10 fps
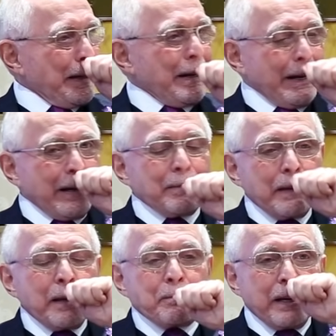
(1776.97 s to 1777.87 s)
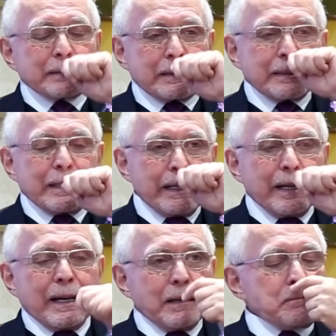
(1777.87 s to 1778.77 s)
Um, but the
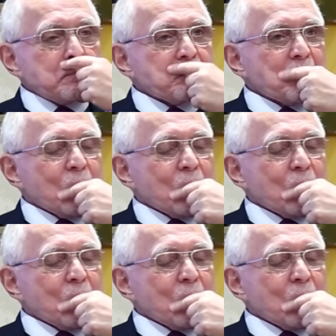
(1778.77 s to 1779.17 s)
um,